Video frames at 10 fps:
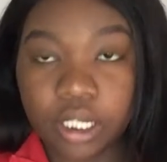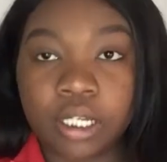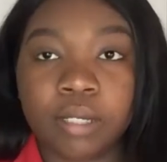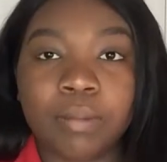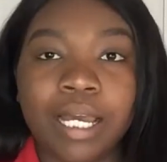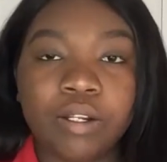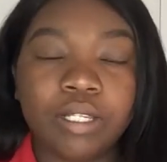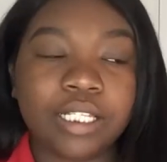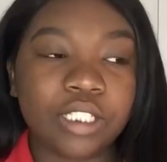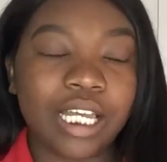I don't
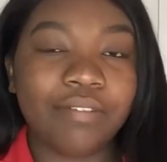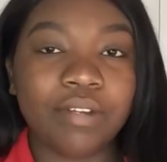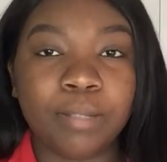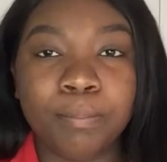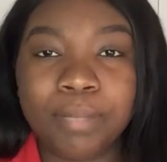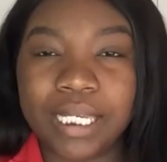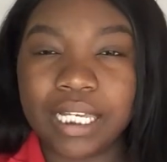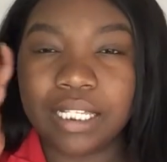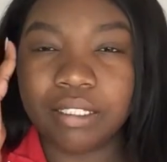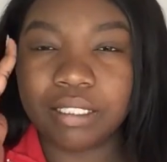like to have a
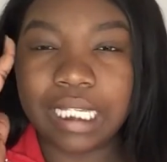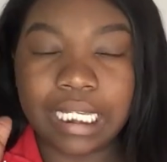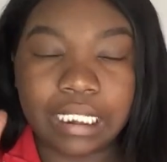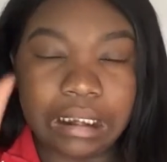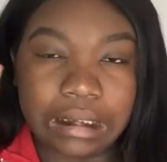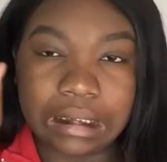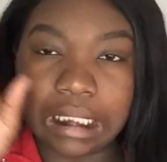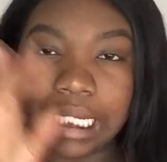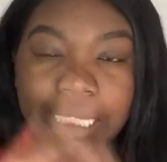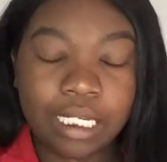big like
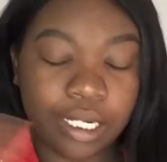line.